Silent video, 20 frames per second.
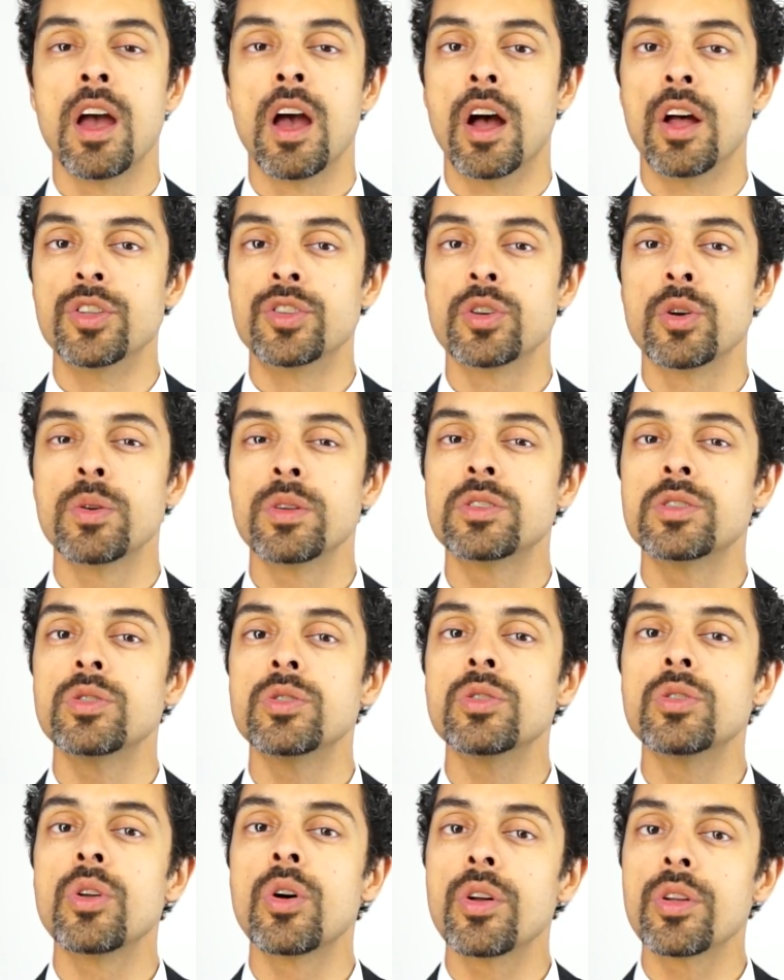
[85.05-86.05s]
And so it's
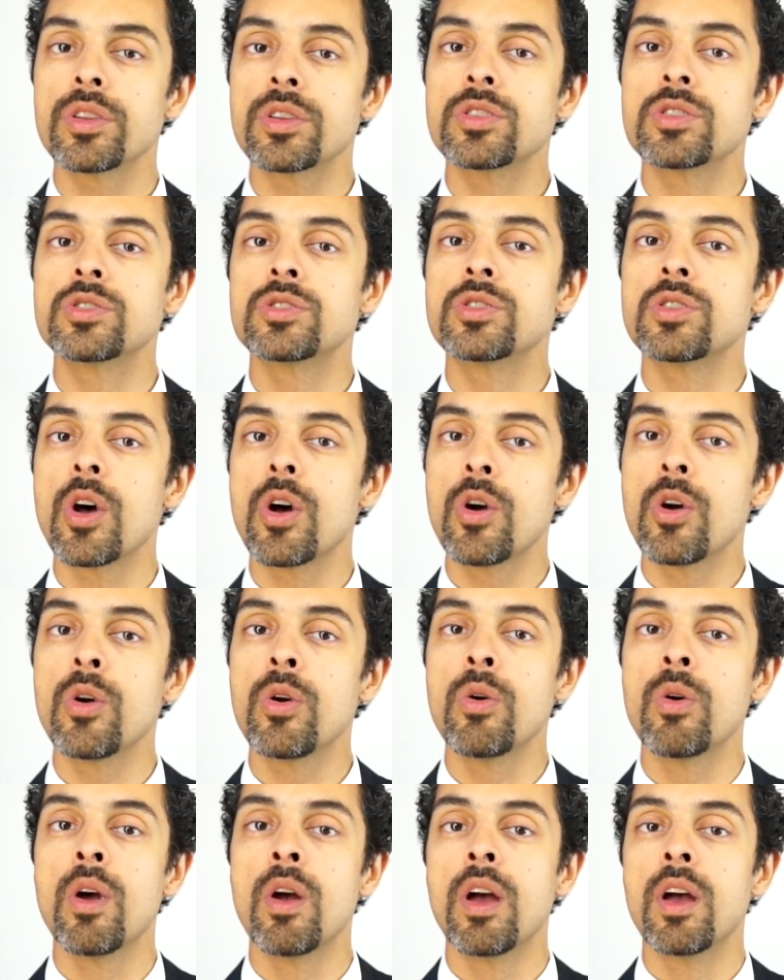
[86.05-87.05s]
not
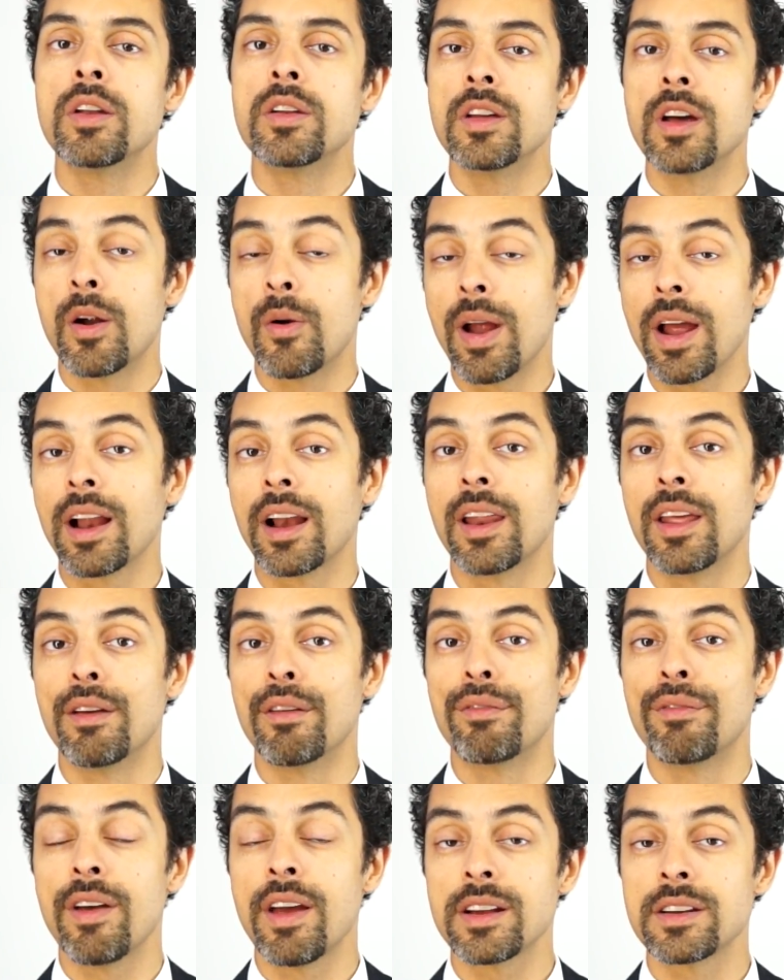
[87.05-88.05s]
so directly
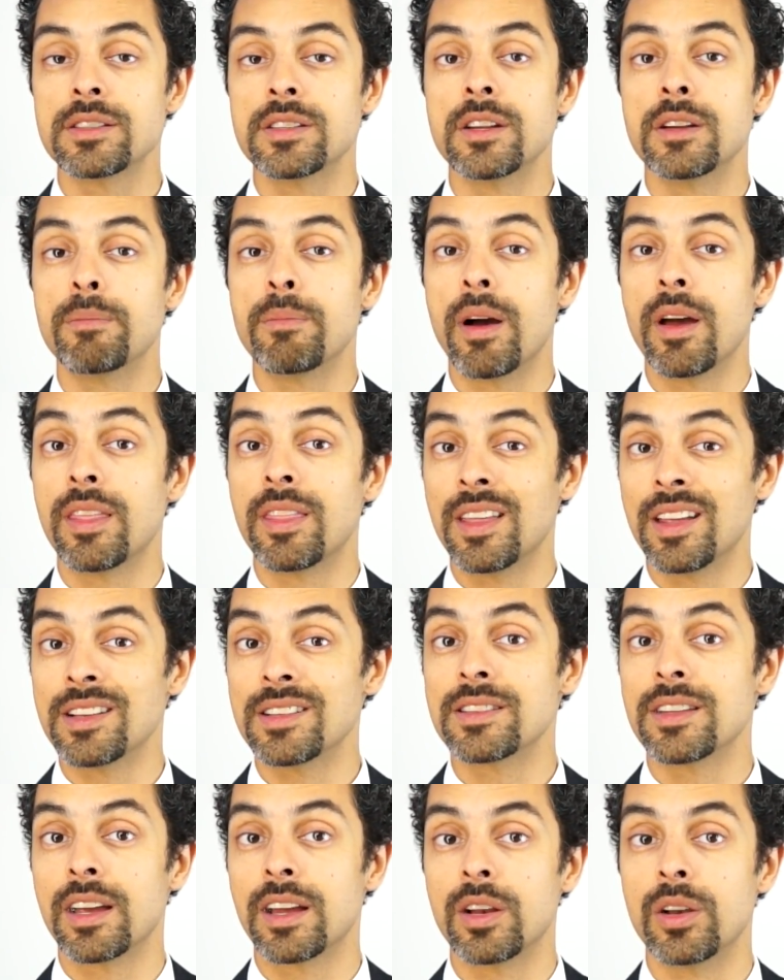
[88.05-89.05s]
affected by
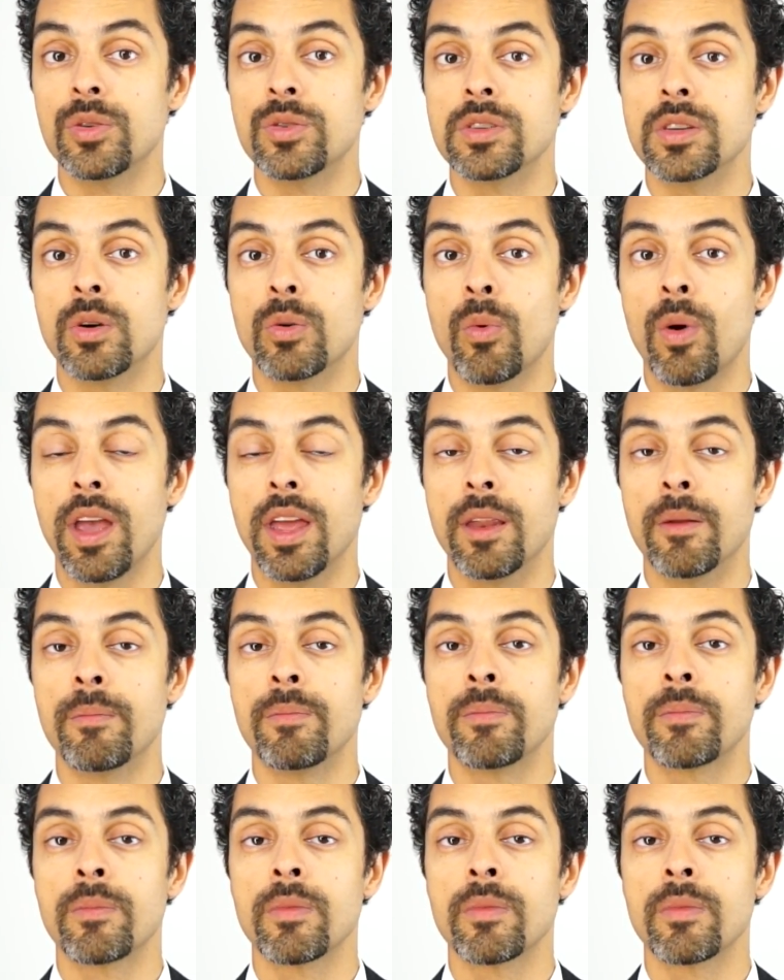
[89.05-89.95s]
things like losing weight.